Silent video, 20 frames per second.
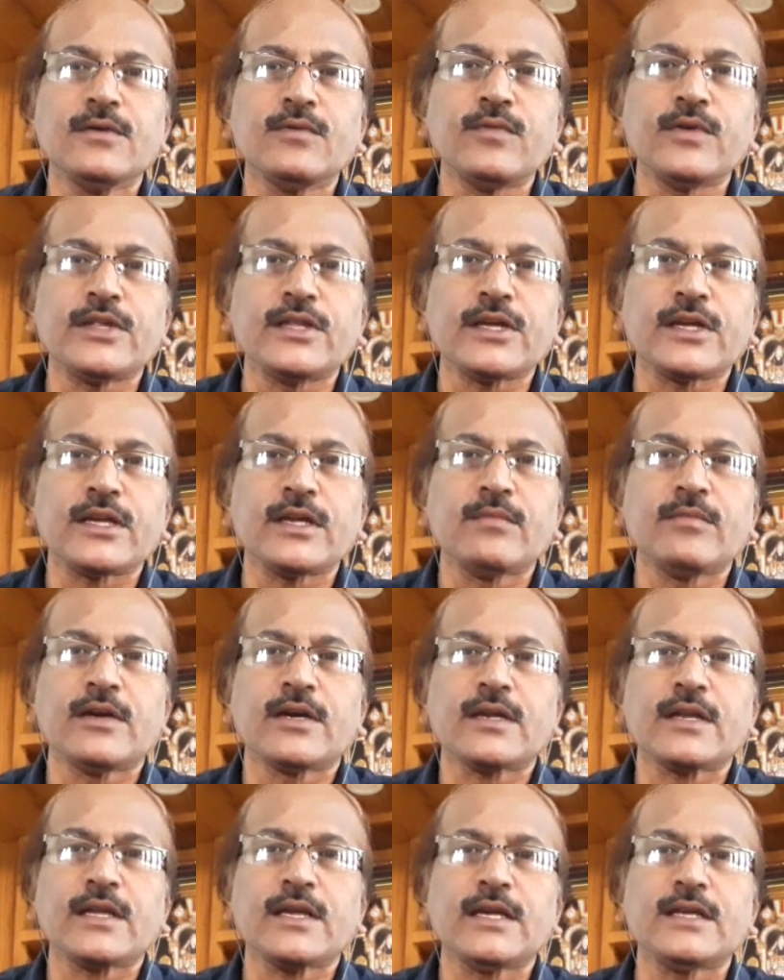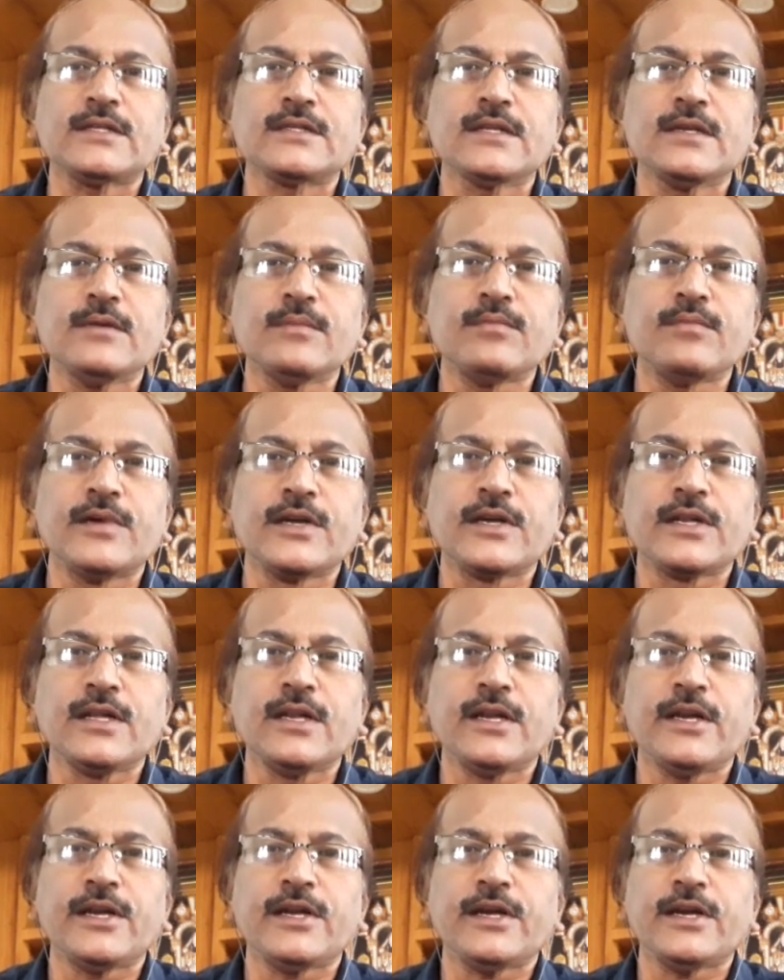with a remark as
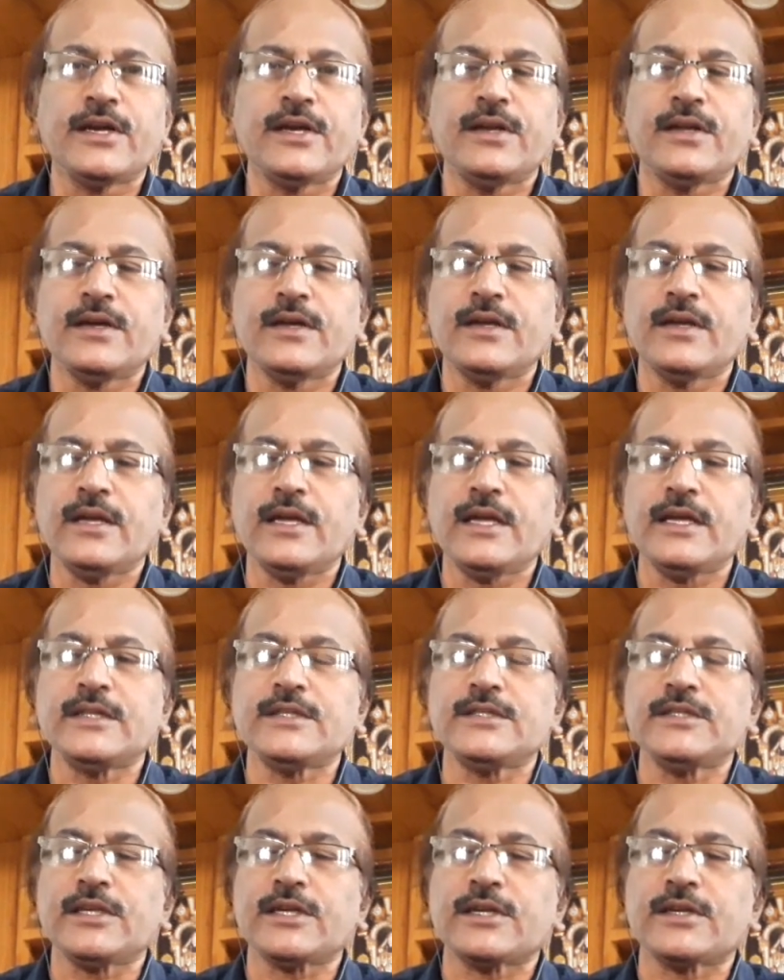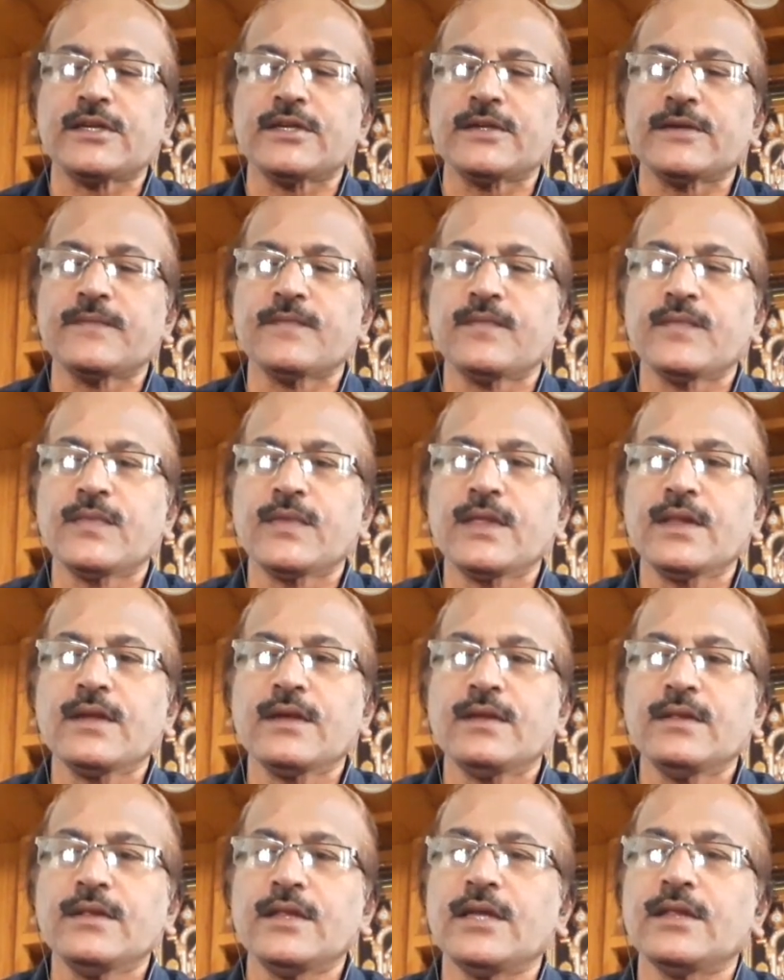mutilated check.
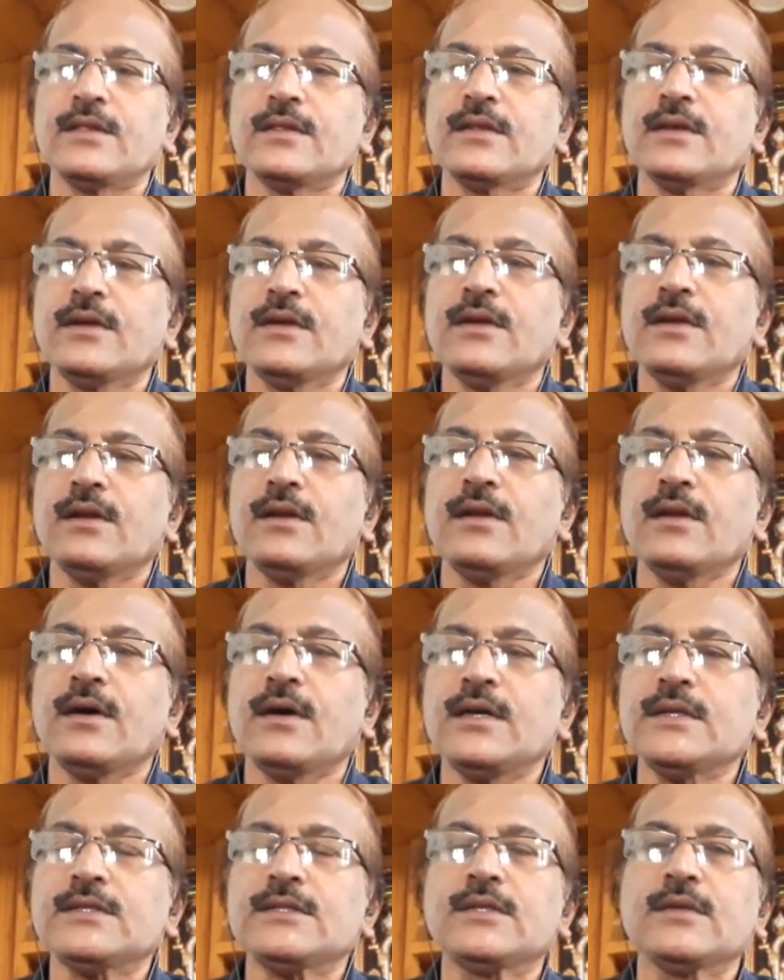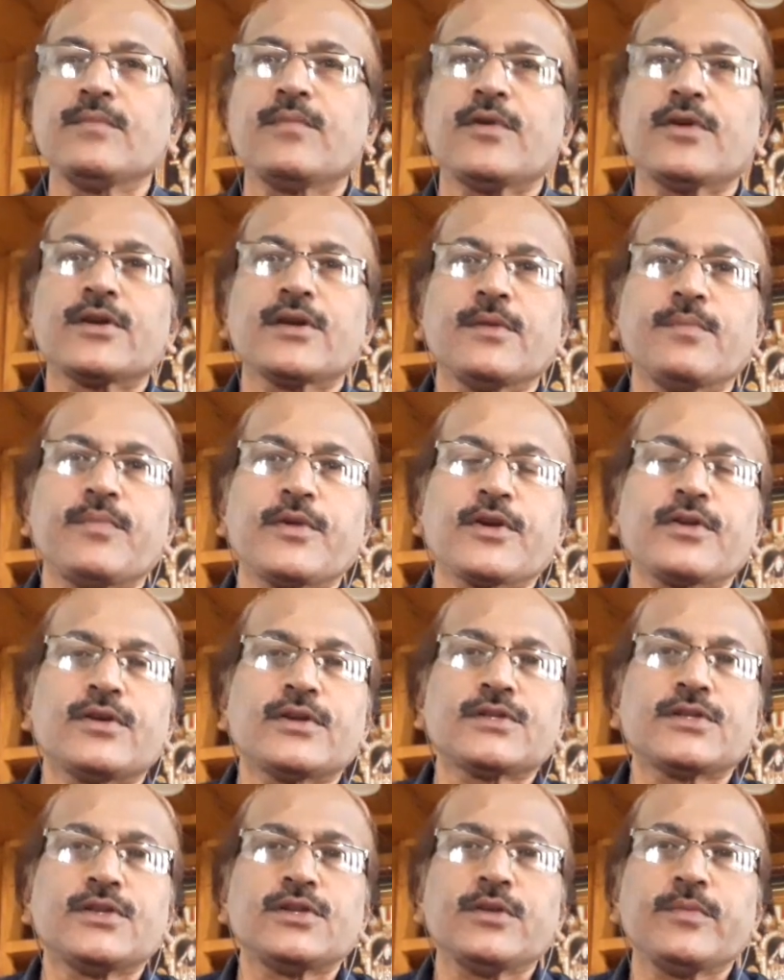Then last important
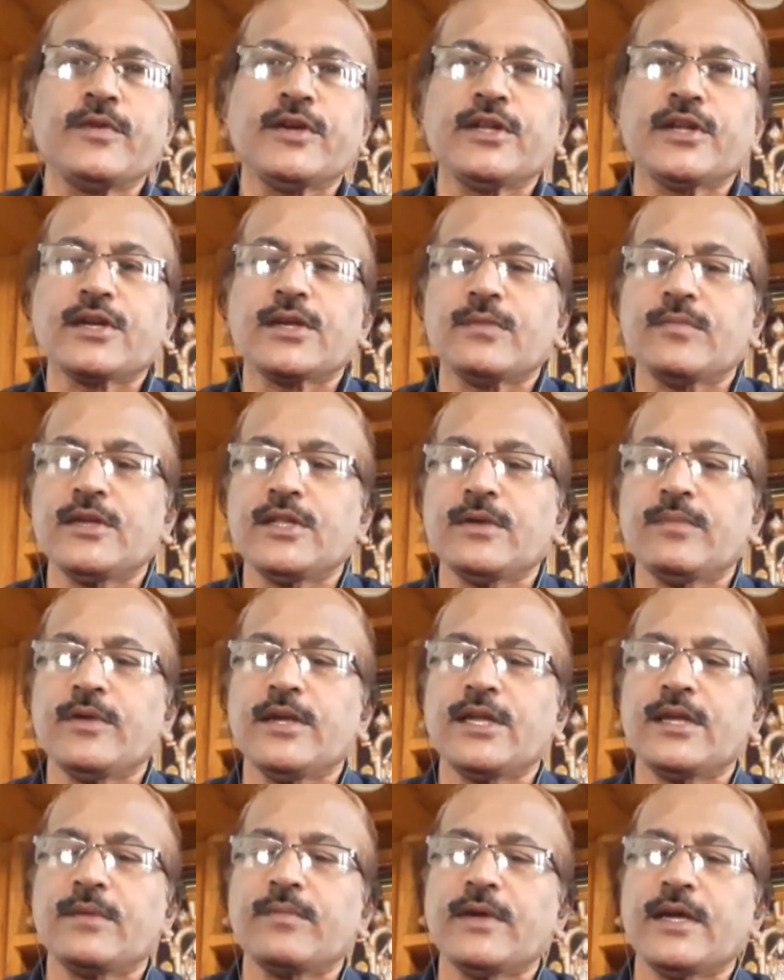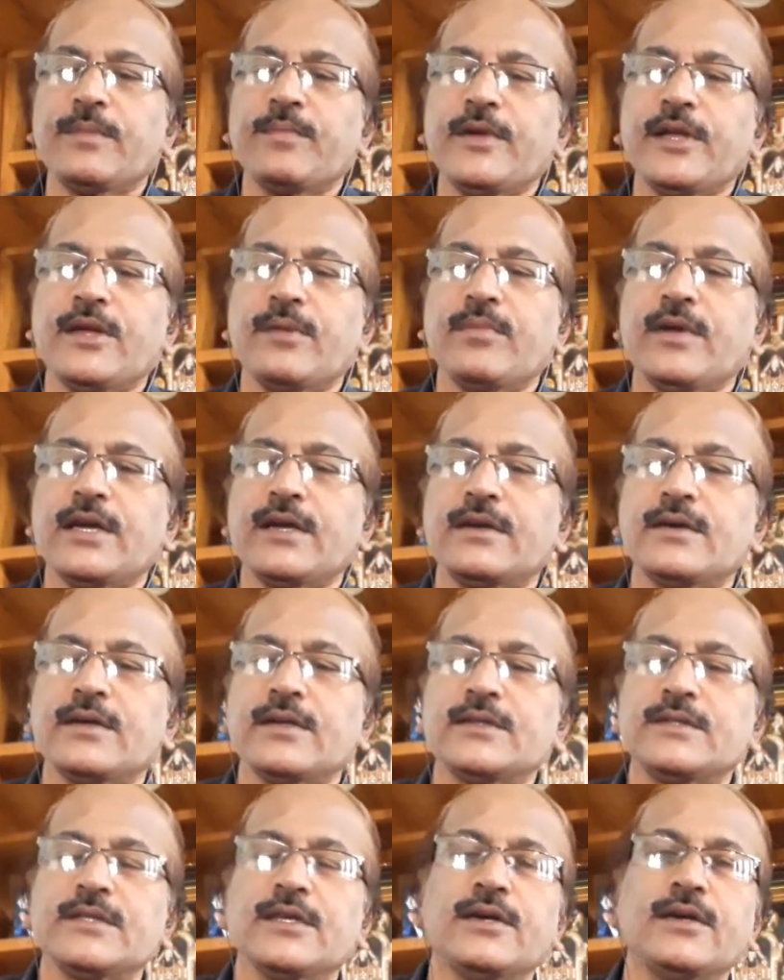precaution to be taken by the paying banker
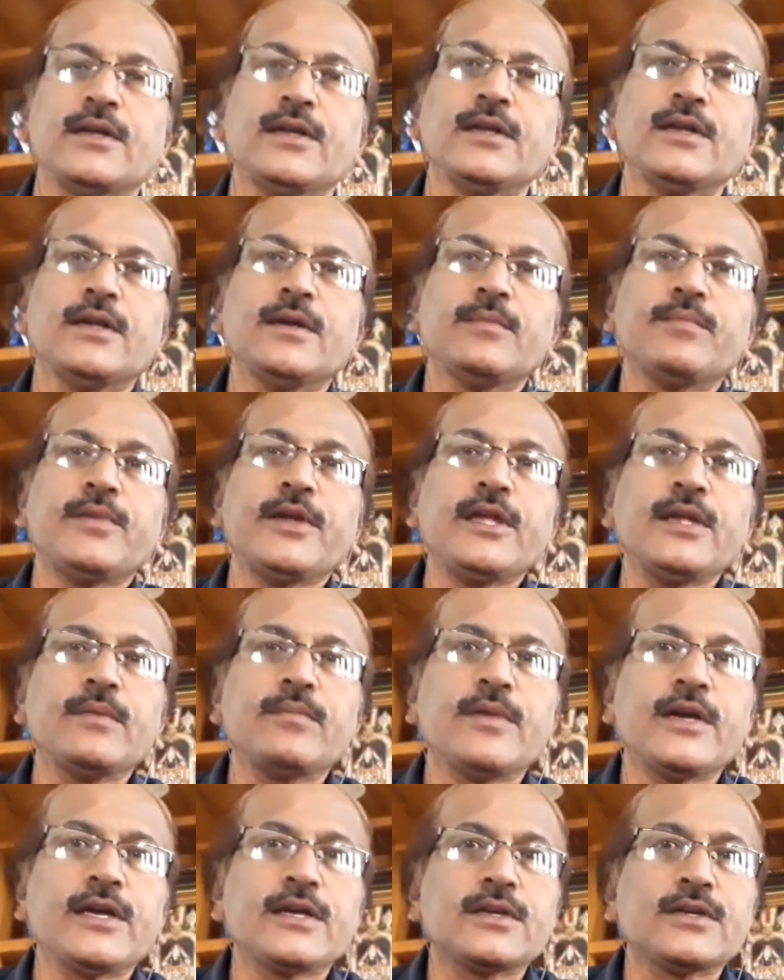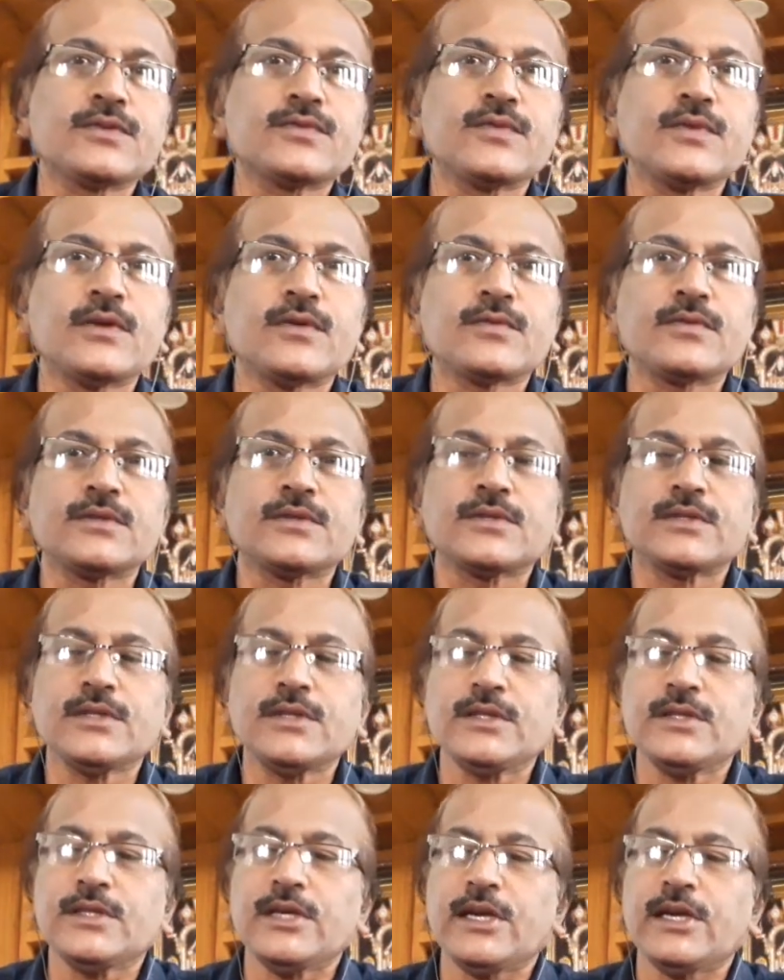is the paying banker should have to
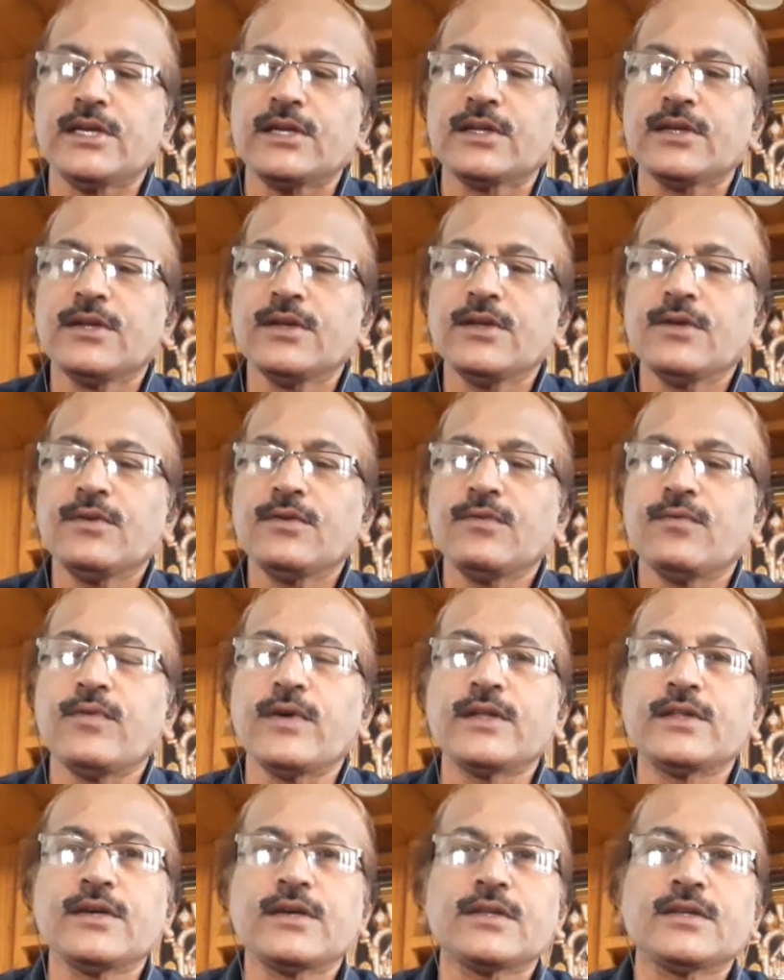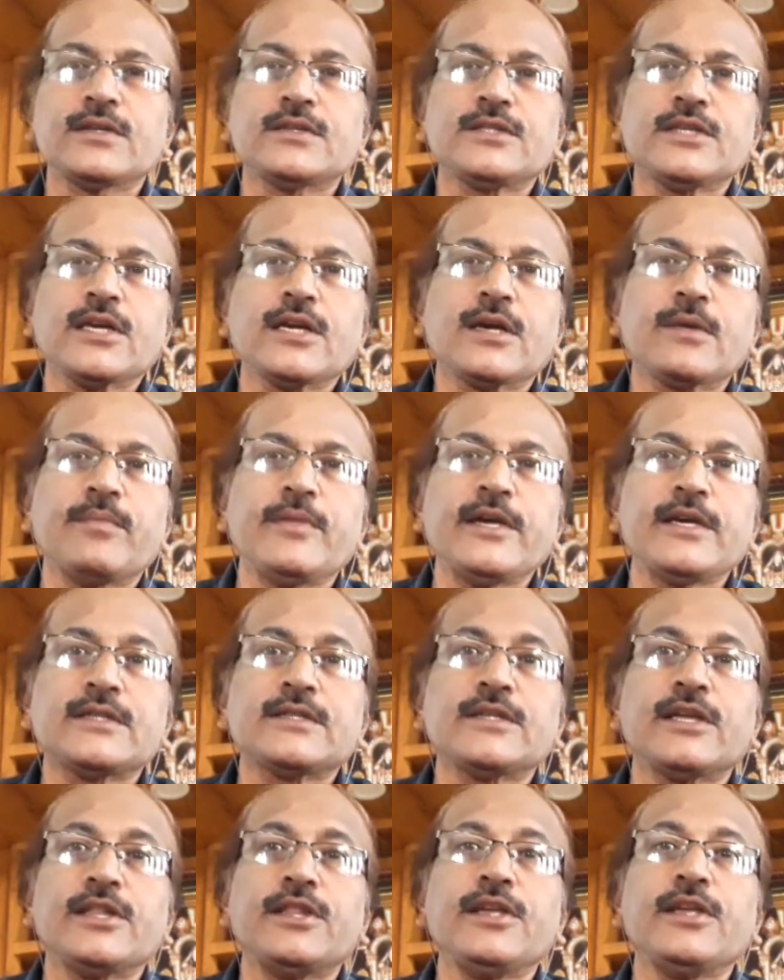see that whether the check bears
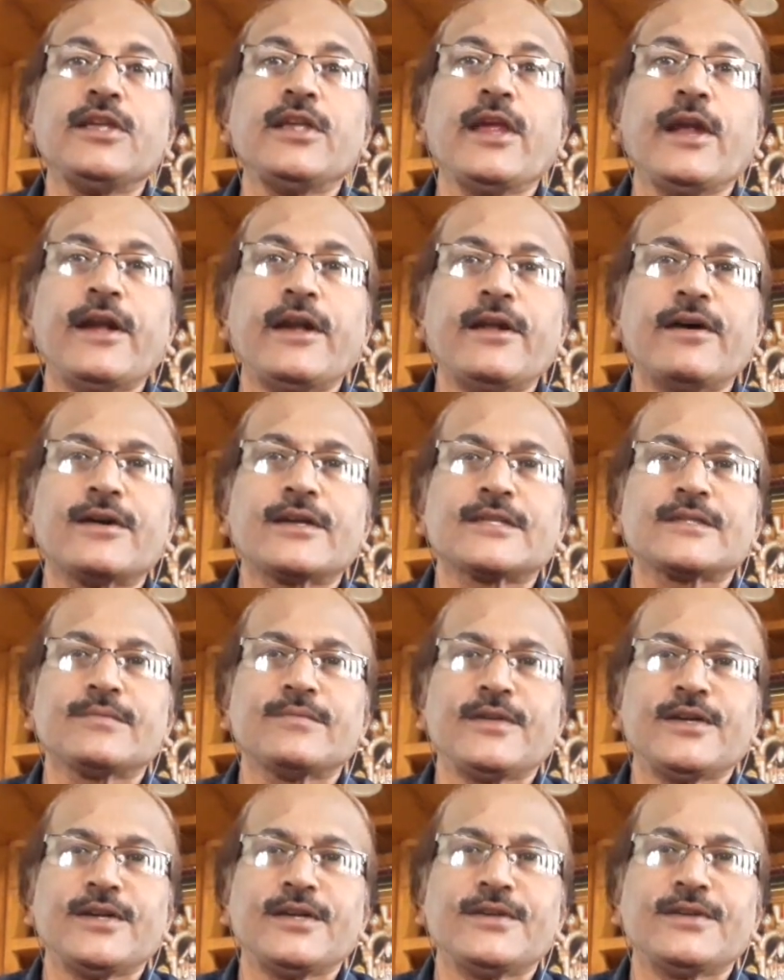any endorsement.